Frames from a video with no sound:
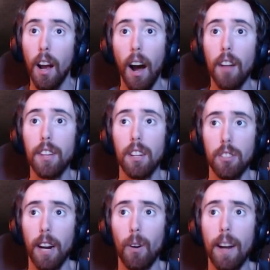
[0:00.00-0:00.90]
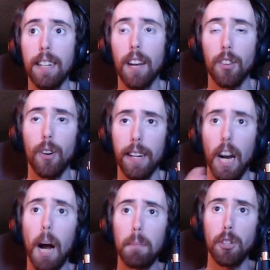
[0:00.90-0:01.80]
The entire idea that,
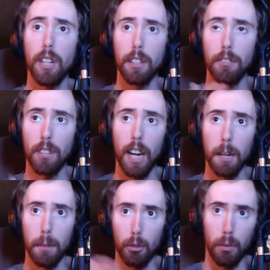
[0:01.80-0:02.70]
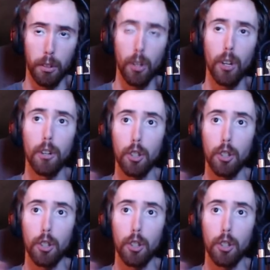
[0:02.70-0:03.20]
like, option is synonymous with good,